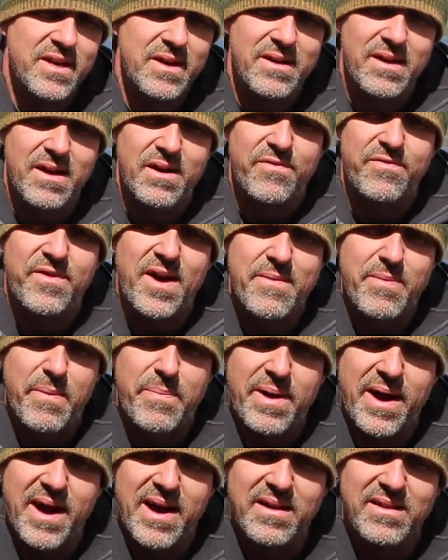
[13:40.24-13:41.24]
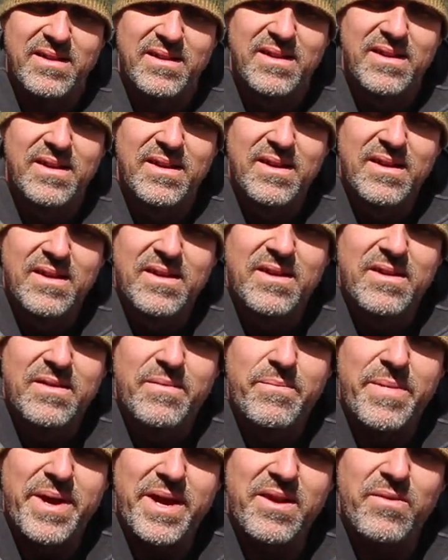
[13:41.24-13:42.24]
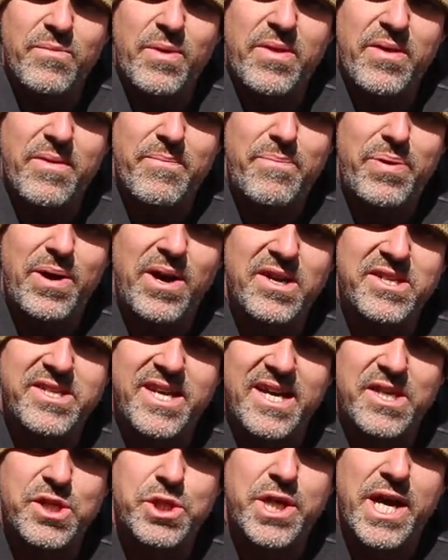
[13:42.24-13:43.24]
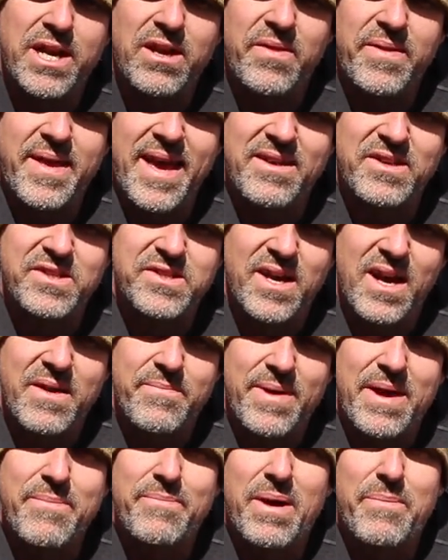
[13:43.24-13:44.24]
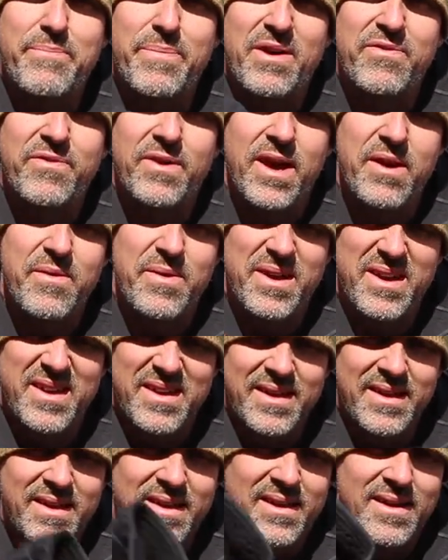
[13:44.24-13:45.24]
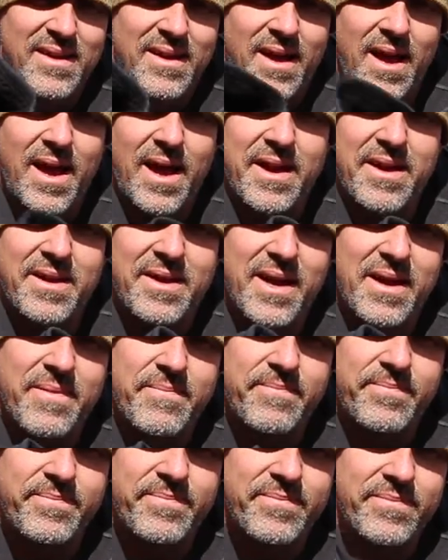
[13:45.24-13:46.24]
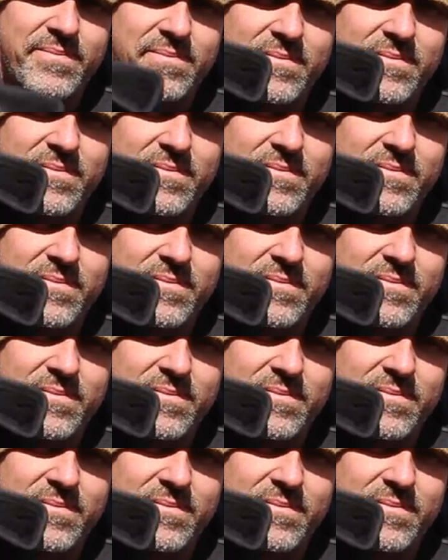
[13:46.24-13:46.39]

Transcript: are a fiber pile mitten with a Pertex shell on the outside, made by Buffalo, and um,